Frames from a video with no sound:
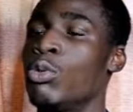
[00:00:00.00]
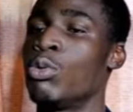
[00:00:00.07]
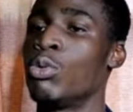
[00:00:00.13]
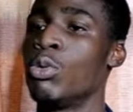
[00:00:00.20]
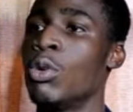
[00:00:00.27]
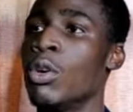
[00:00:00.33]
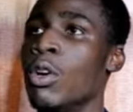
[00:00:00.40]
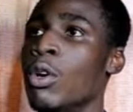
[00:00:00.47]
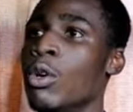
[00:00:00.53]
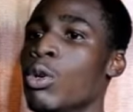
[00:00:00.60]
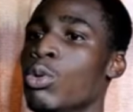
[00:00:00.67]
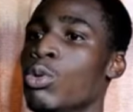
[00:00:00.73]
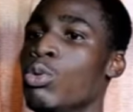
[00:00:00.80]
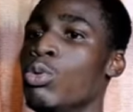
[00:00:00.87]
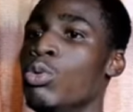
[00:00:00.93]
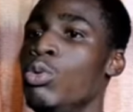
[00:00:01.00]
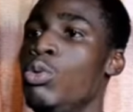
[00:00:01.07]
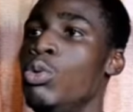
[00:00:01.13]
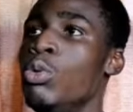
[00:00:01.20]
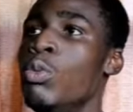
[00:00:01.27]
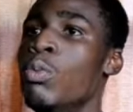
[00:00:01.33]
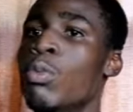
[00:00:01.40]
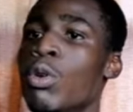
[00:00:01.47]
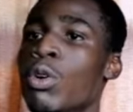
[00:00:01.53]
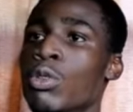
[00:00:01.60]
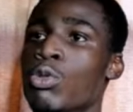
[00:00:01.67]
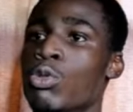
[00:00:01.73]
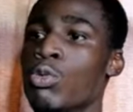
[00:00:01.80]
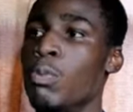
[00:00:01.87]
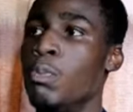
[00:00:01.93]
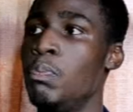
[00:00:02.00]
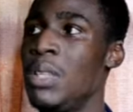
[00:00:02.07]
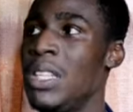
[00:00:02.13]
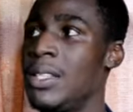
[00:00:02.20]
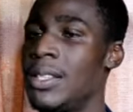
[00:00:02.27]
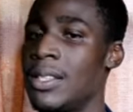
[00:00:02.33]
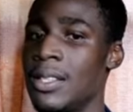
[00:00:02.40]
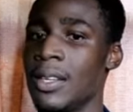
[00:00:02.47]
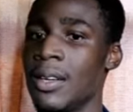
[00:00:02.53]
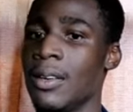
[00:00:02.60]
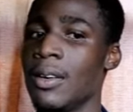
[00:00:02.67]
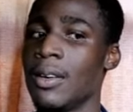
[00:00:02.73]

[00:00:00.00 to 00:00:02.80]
to do more to beat